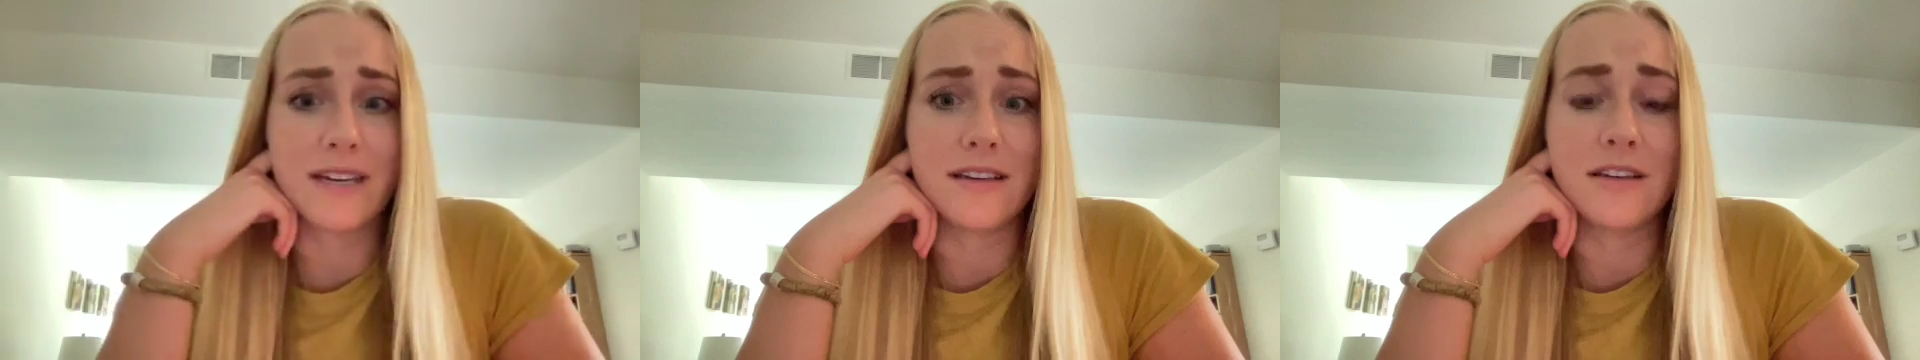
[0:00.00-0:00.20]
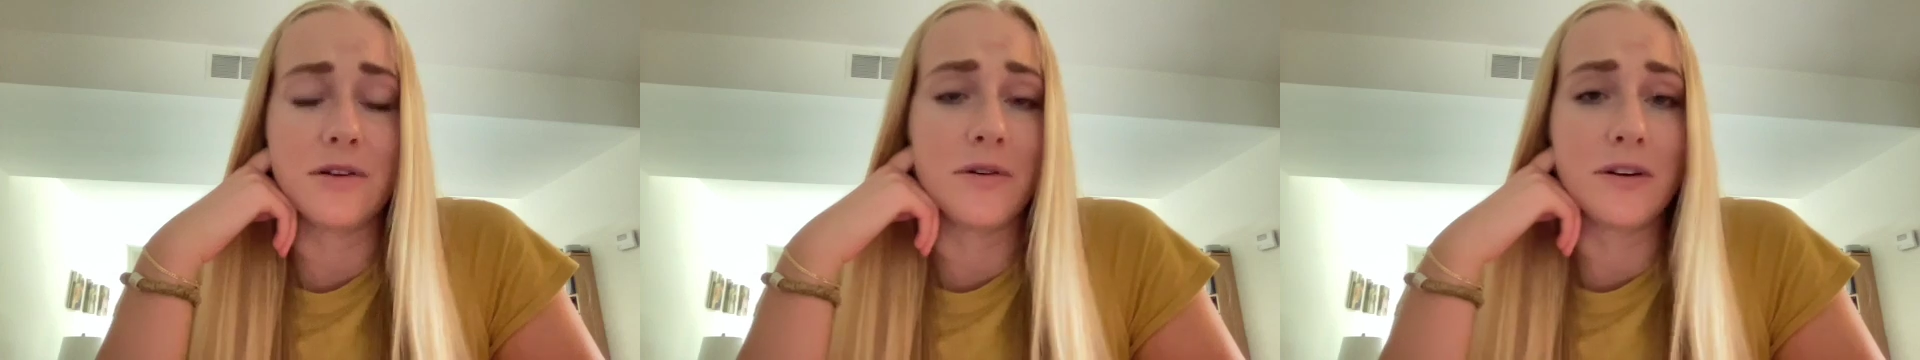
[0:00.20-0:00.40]

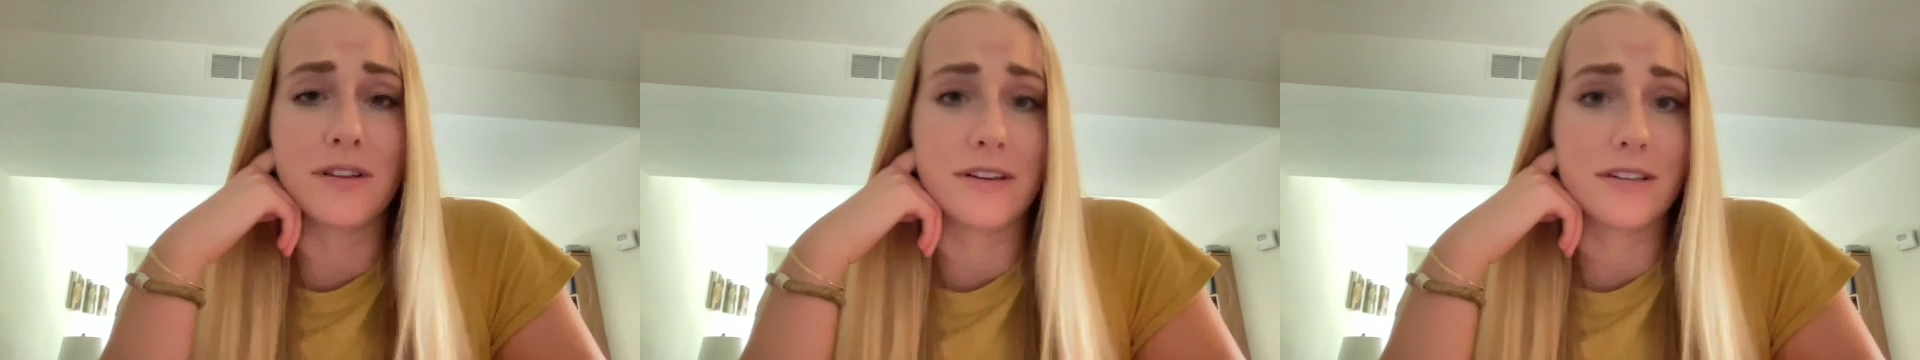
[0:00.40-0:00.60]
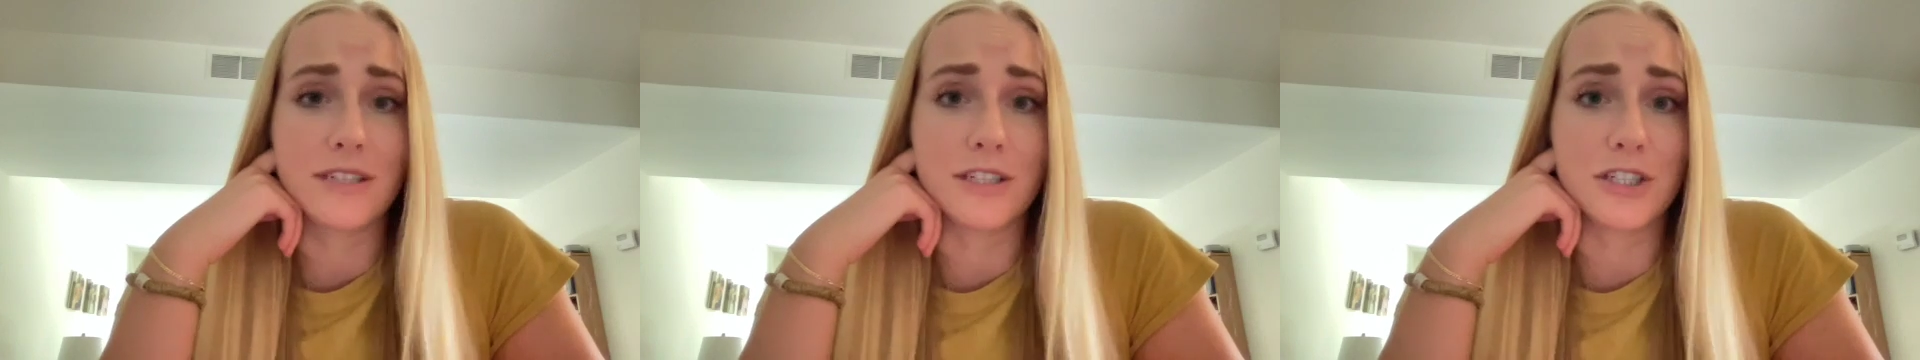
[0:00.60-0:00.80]
no
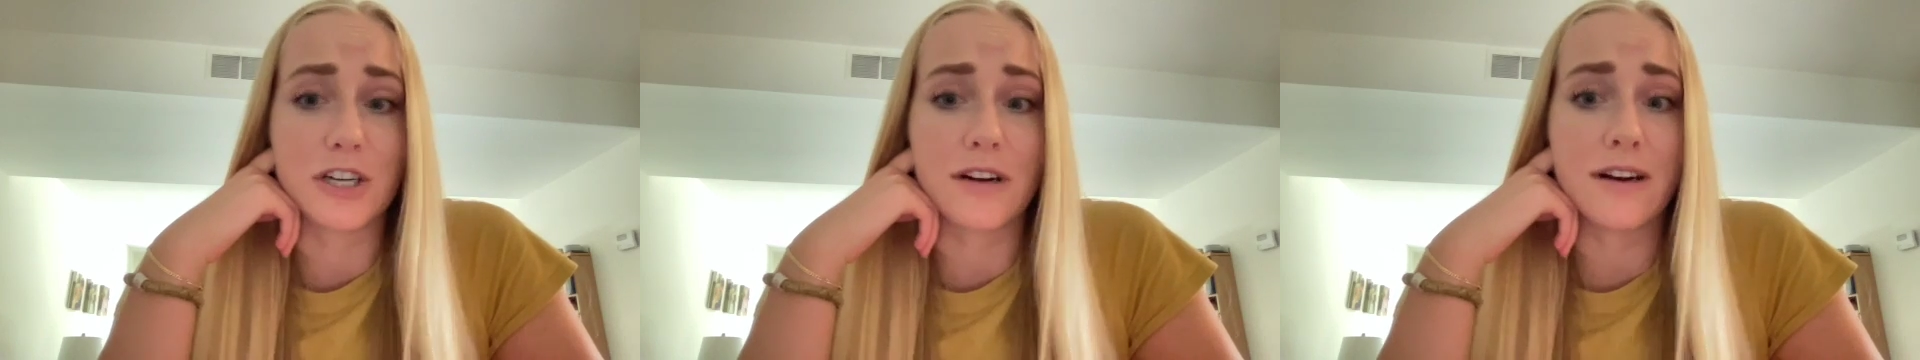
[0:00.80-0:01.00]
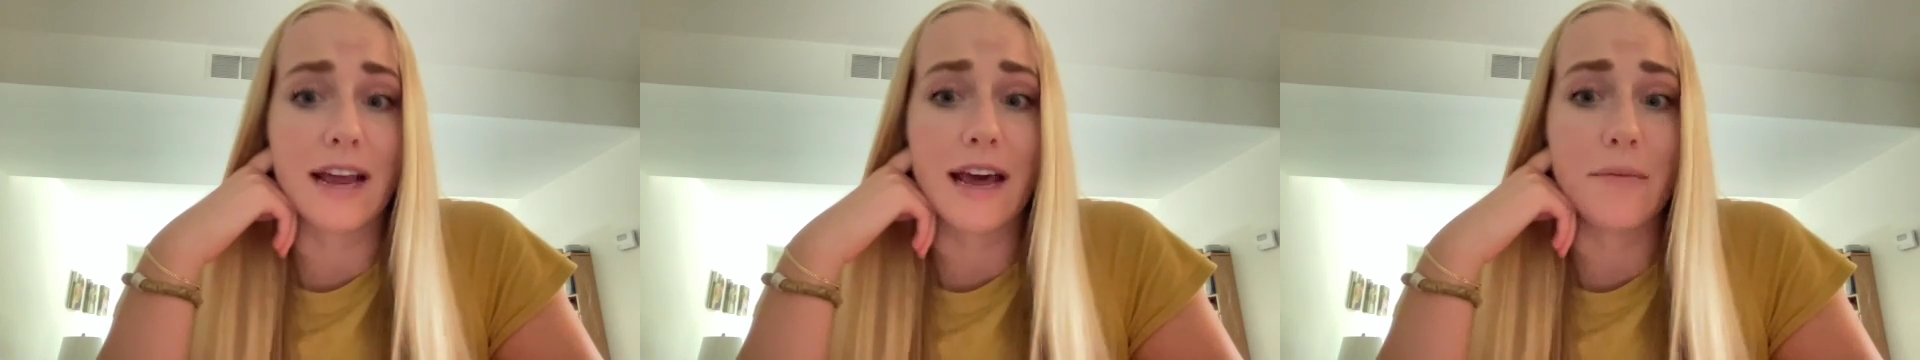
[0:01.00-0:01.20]
other
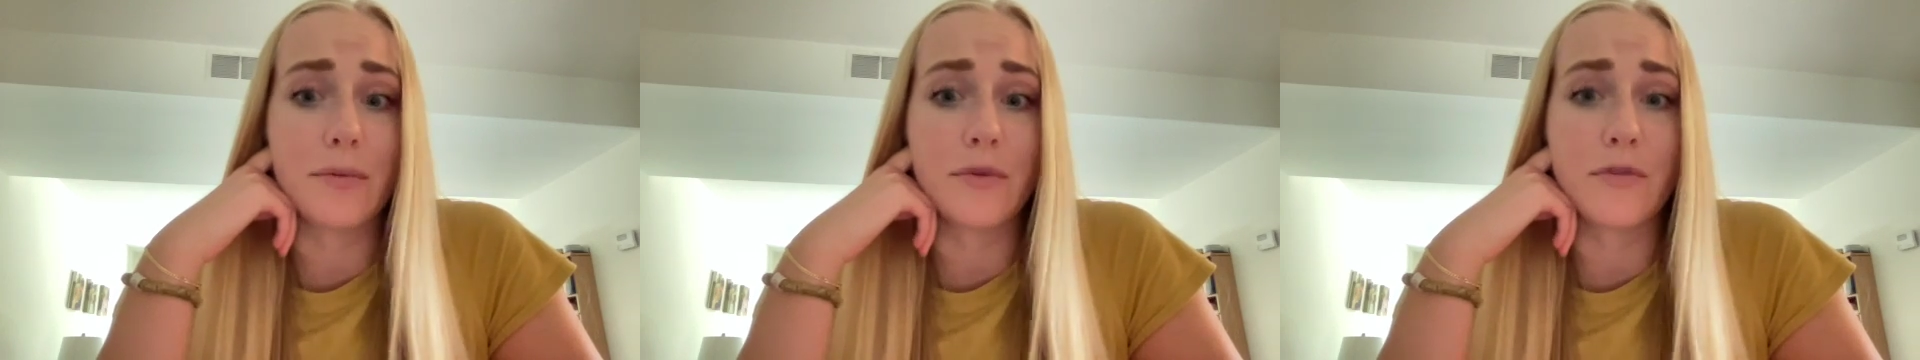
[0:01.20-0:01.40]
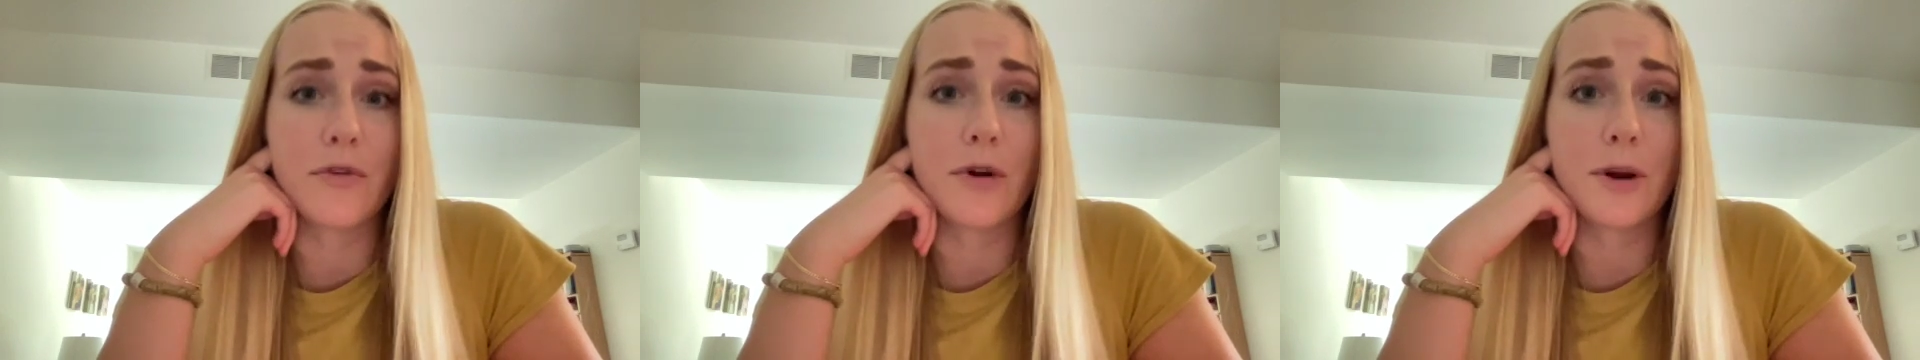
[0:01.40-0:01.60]
teacher I'd had
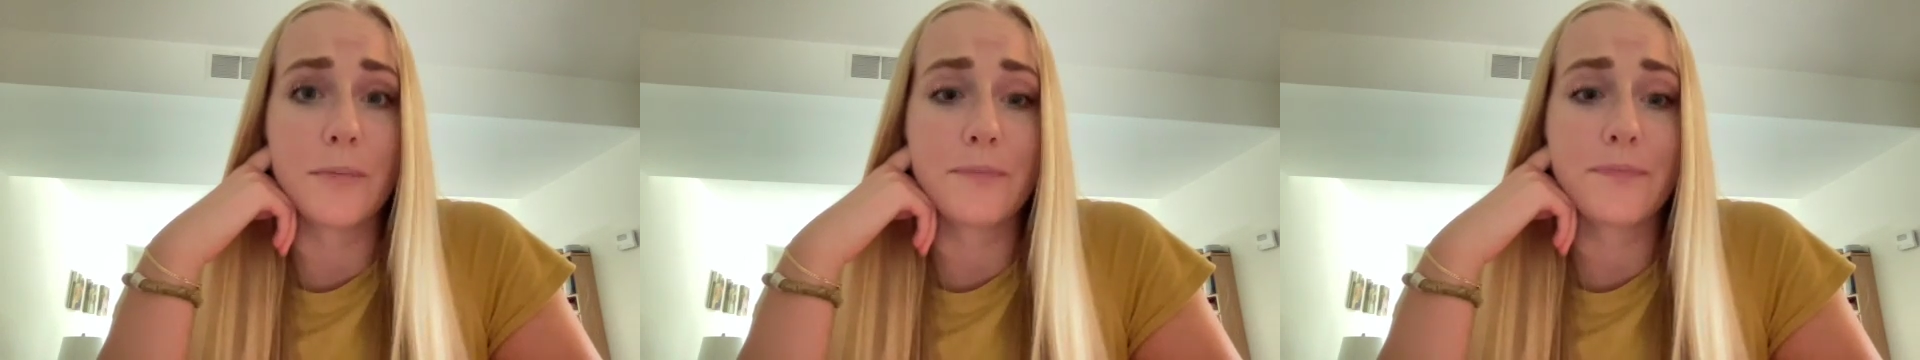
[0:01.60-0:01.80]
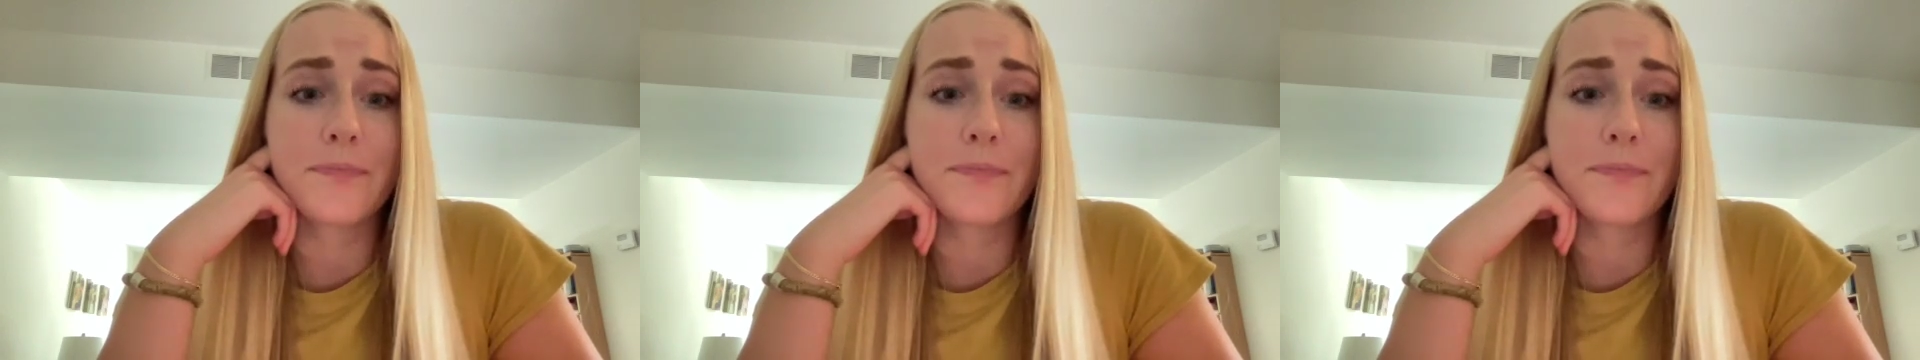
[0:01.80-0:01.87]
before.